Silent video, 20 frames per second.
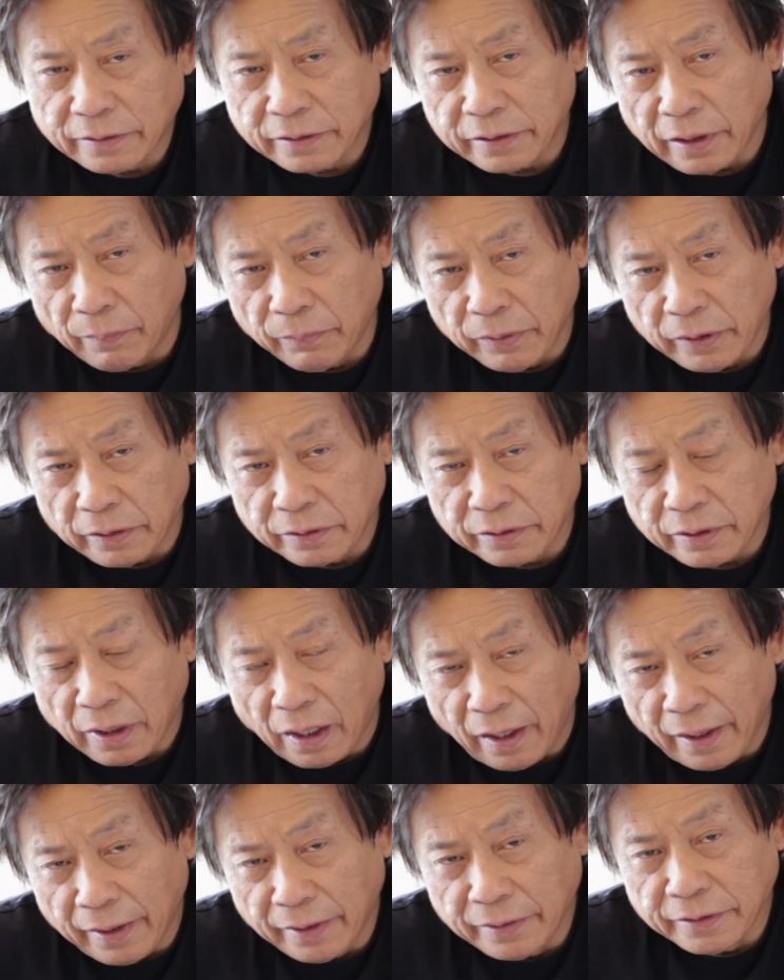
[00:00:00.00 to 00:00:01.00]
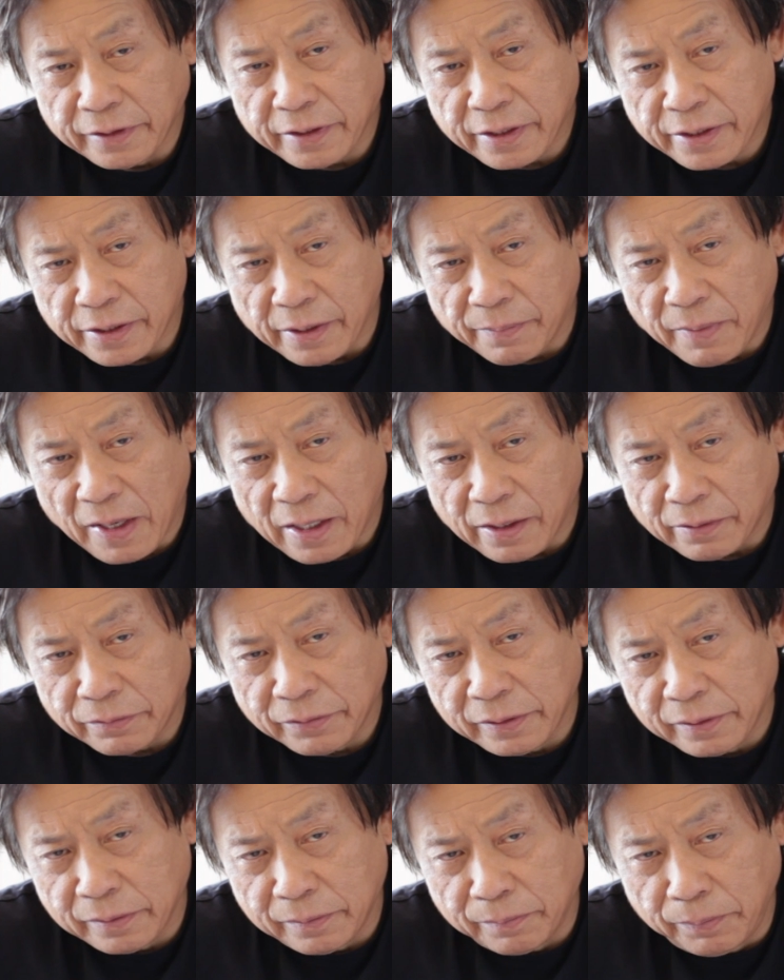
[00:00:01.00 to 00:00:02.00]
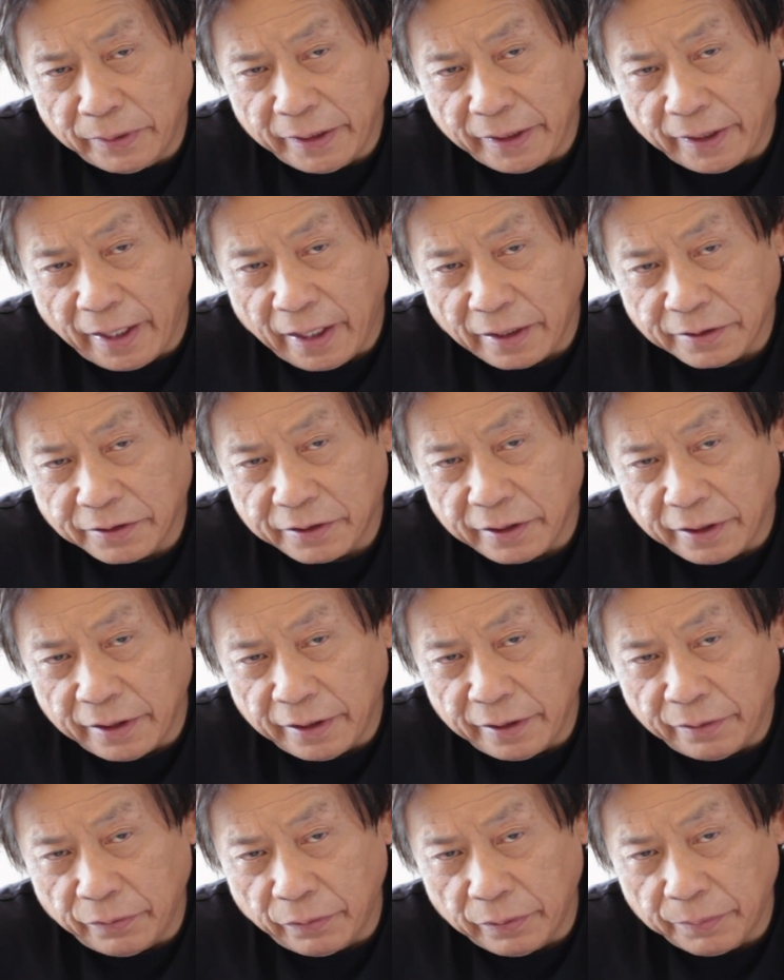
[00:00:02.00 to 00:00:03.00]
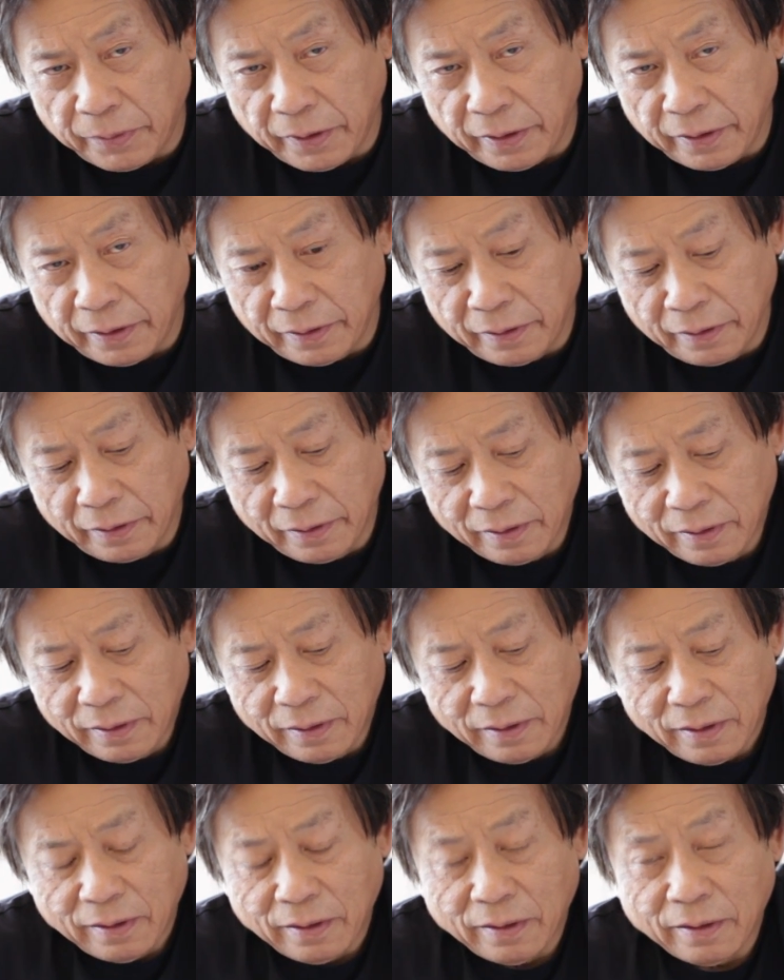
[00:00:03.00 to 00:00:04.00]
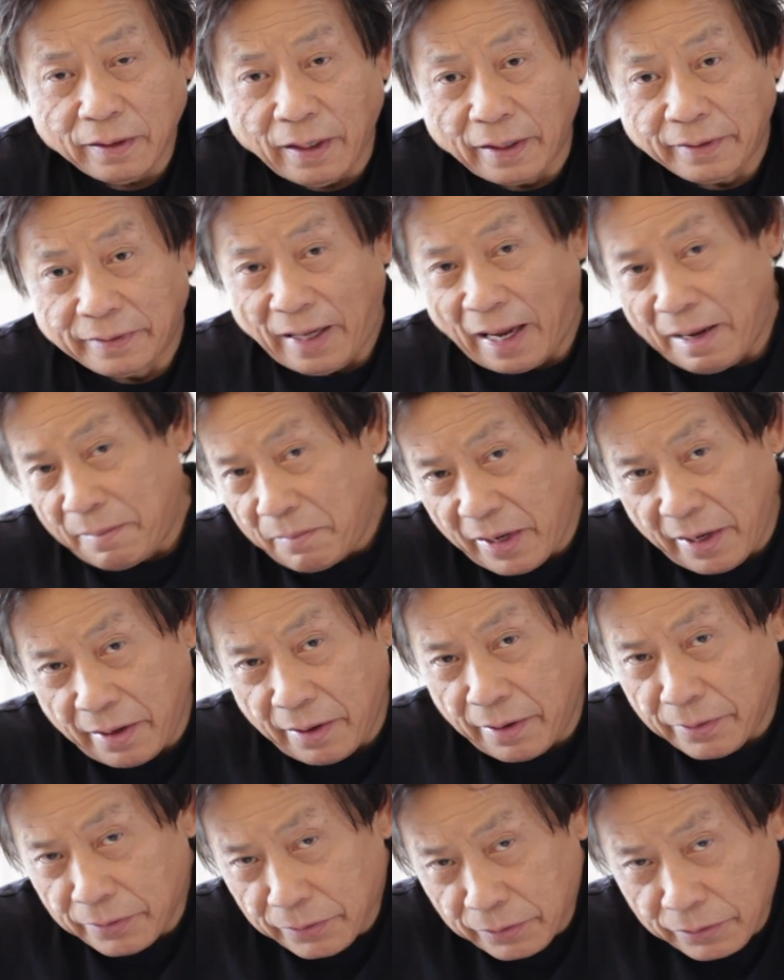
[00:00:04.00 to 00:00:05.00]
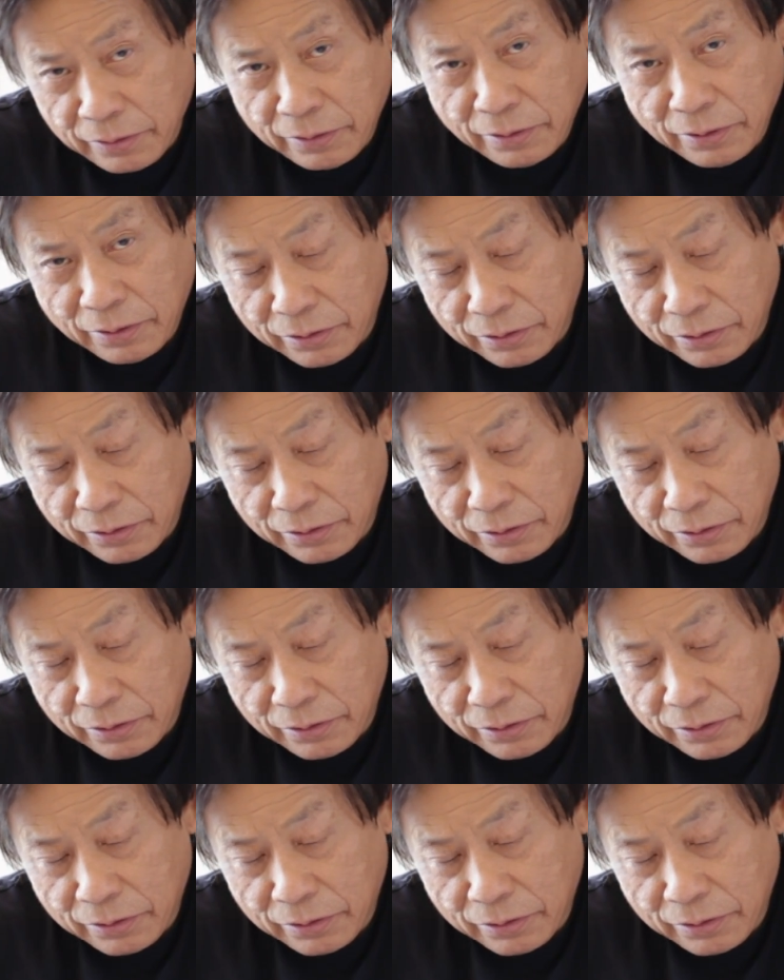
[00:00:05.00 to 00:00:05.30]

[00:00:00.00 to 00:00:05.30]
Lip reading: some of the signs about PTSD would be like nightmares.